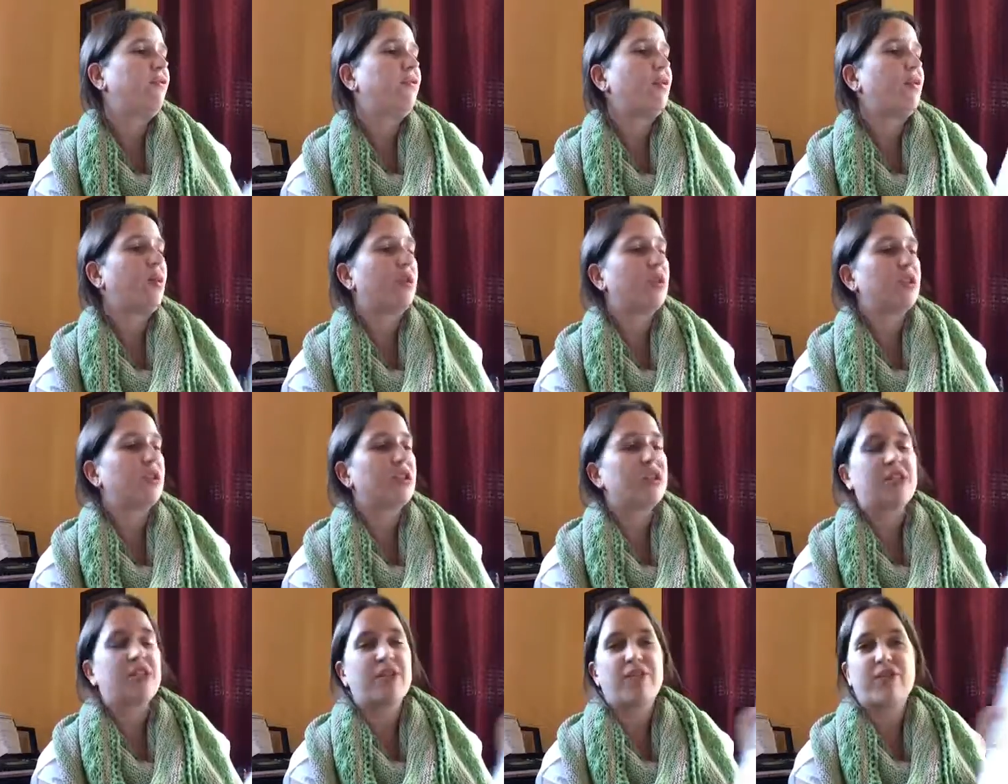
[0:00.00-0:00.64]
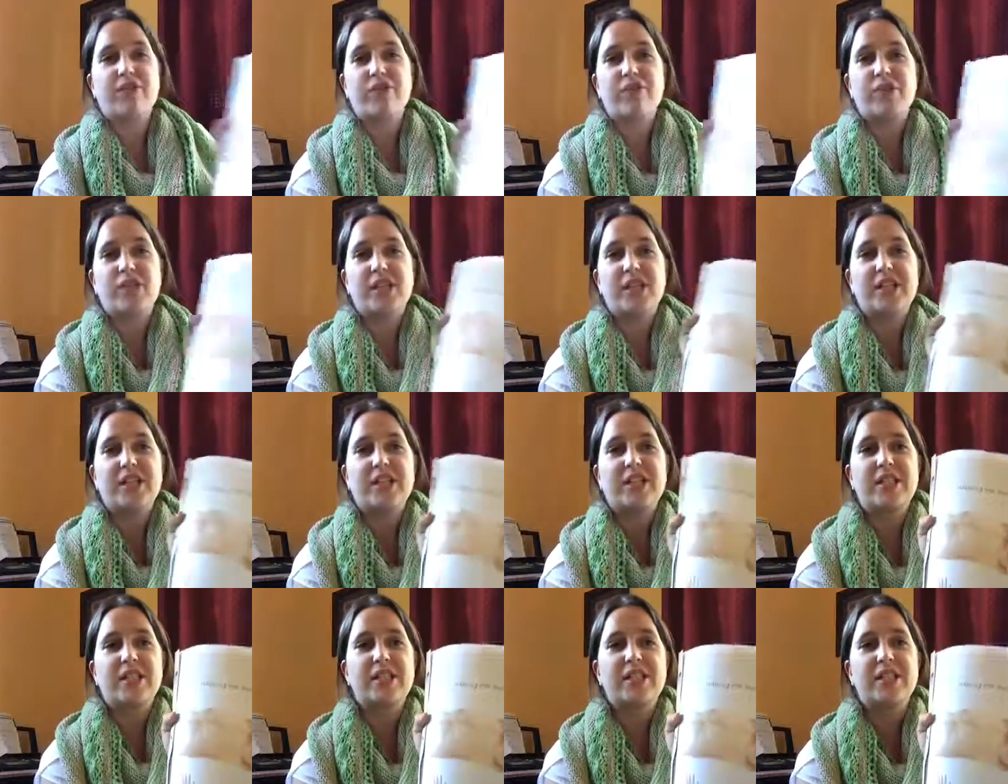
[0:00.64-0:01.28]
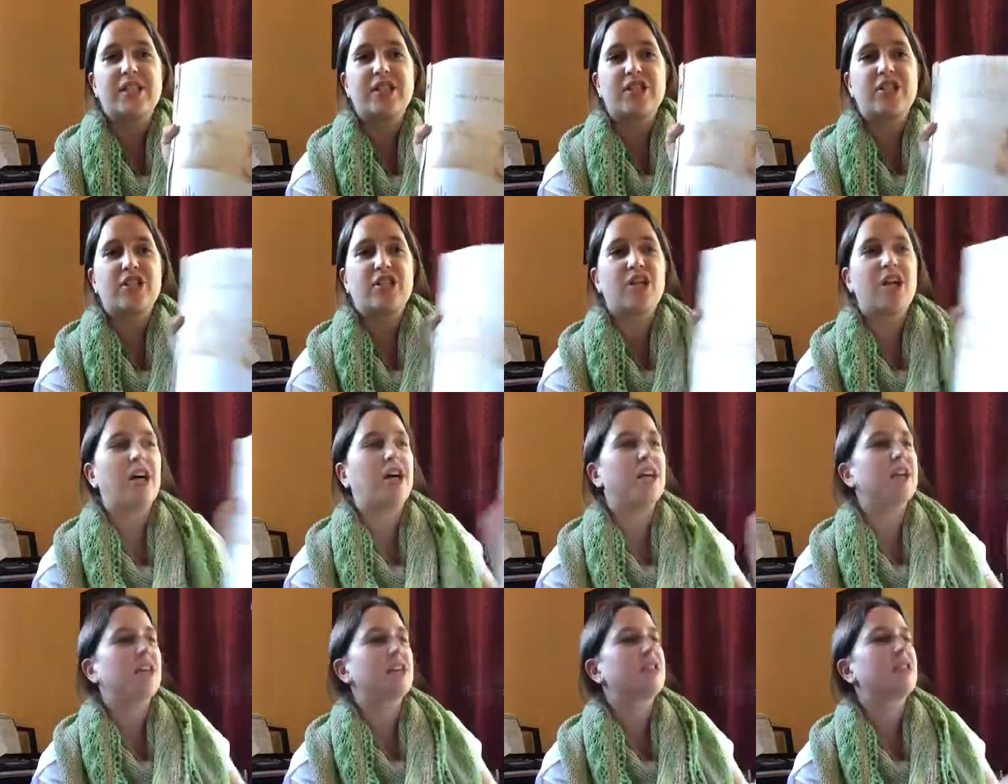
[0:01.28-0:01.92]
4 different
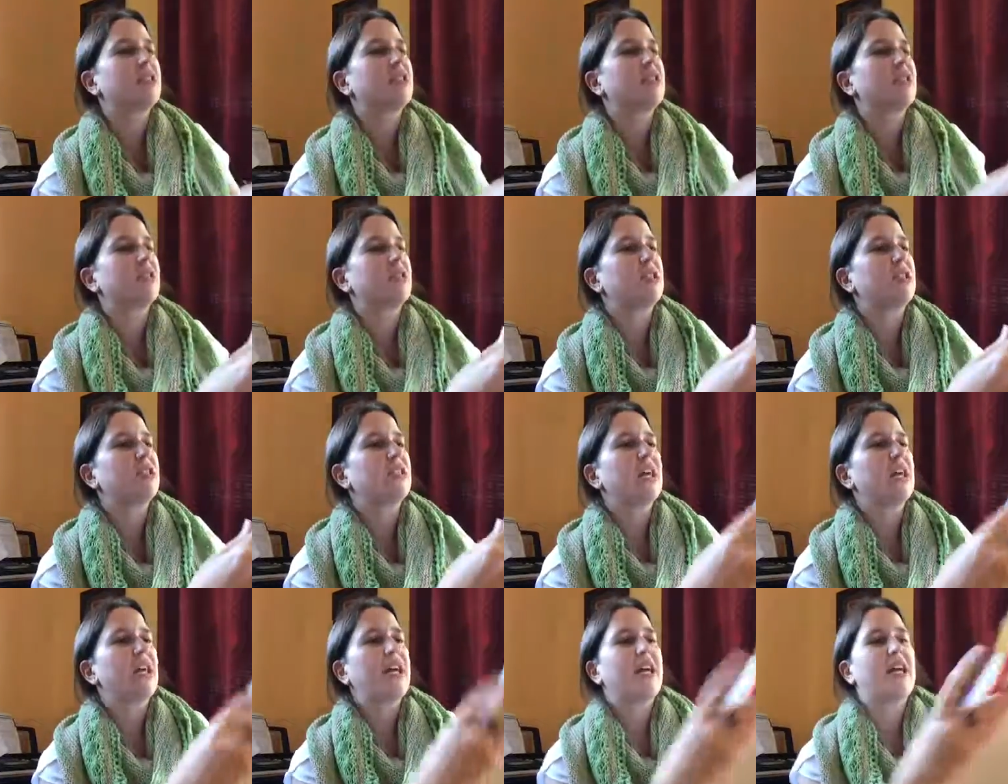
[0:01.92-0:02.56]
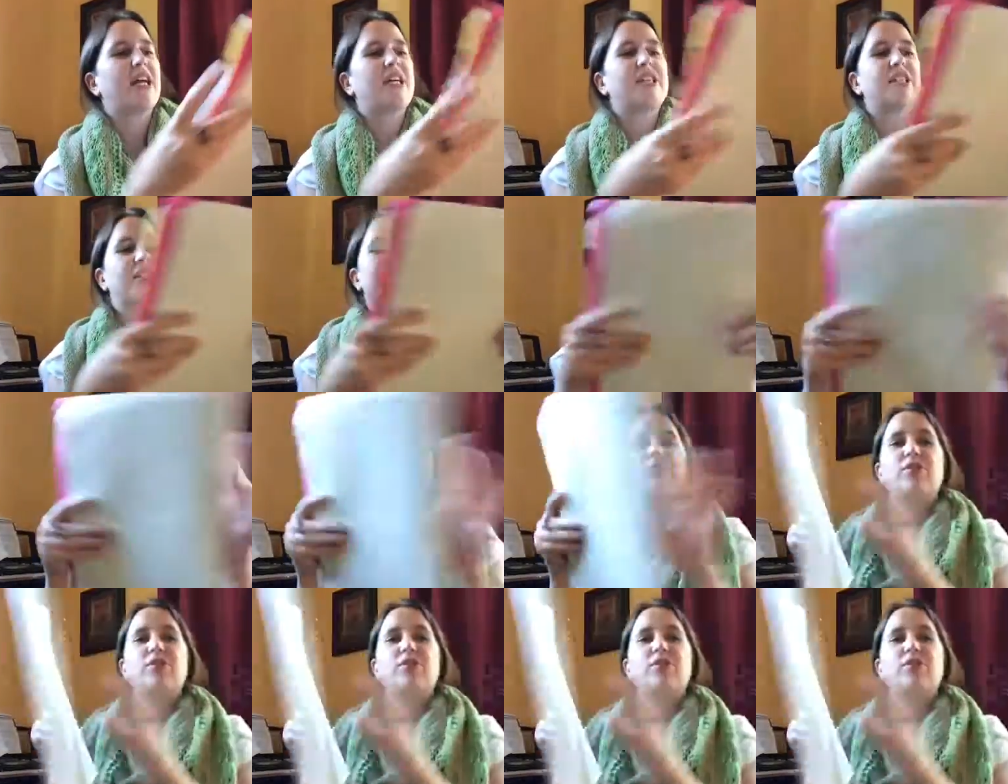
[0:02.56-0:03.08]
chunks. So she kind of has the